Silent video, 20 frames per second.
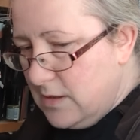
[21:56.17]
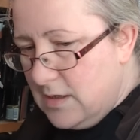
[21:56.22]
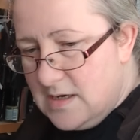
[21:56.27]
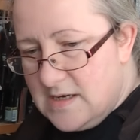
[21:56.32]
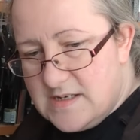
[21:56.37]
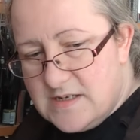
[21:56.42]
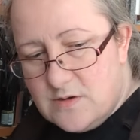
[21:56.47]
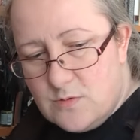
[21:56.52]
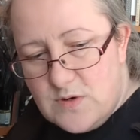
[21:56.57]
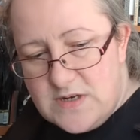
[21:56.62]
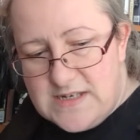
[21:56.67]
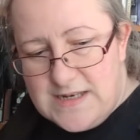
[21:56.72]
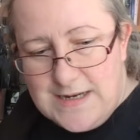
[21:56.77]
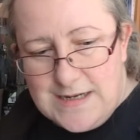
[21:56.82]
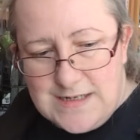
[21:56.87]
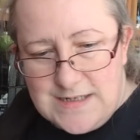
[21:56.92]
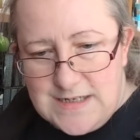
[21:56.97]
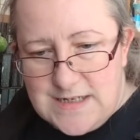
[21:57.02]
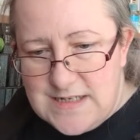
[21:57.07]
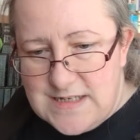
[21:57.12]
it's always
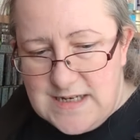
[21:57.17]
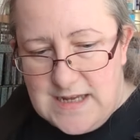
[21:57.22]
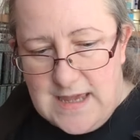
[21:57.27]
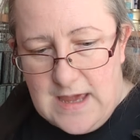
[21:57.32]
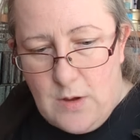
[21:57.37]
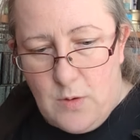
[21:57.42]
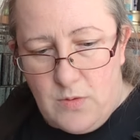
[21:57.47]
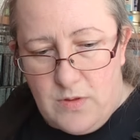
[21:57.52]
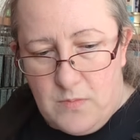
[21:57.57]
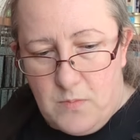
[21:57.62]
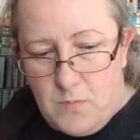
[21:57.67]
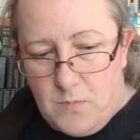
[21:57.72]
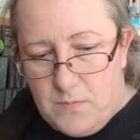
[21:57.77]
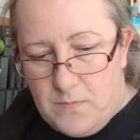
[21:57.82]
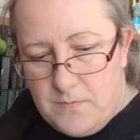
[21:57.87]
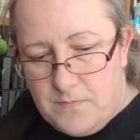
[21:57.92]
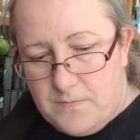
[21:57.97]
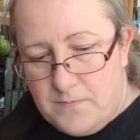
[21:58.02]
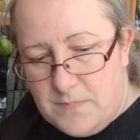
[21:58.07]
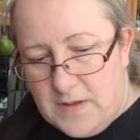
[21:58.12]
nice to get them,
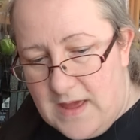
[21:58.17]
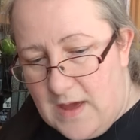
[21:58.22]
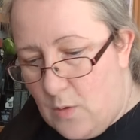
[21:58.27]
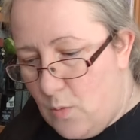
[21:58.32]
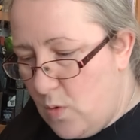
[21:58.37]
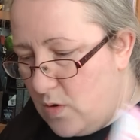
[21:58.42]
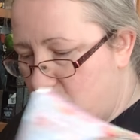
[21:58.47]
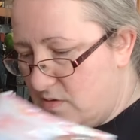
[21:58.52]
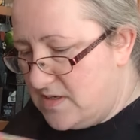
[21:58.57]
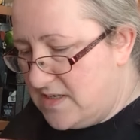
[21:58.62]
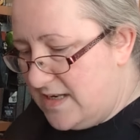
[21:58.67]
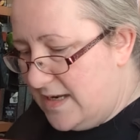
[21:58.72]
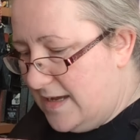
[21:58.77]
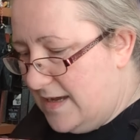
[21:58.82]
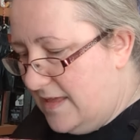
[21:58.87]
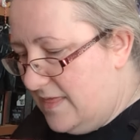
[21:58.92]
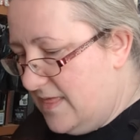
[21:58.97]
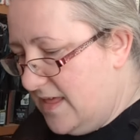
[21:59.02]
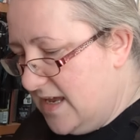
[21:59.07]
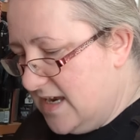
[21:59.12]
get ones
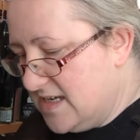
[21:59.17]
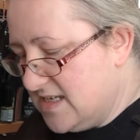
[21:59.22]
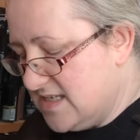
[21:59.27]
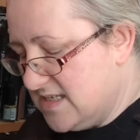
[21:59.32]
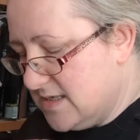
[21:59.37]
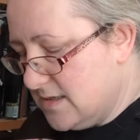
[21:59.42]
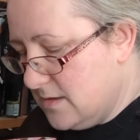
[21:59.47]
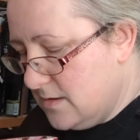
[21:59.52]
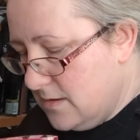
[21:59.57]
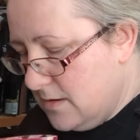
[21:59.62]
like this.